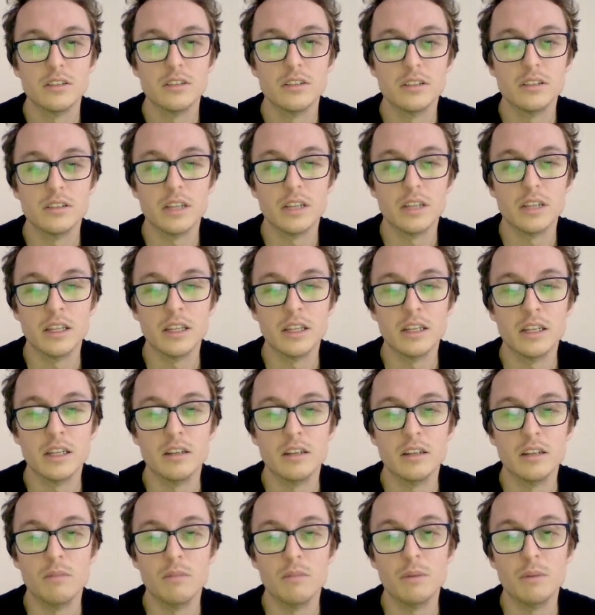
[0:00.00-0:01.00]
and then
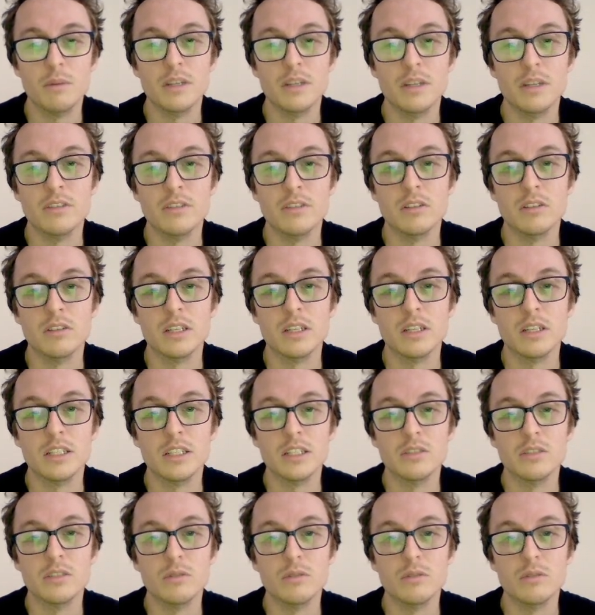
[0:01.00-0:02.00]
maybe even looking
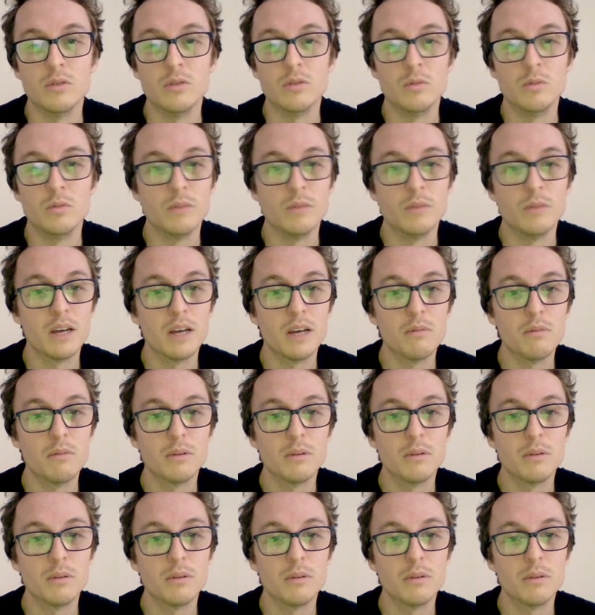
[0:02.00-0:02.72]
into a normal map,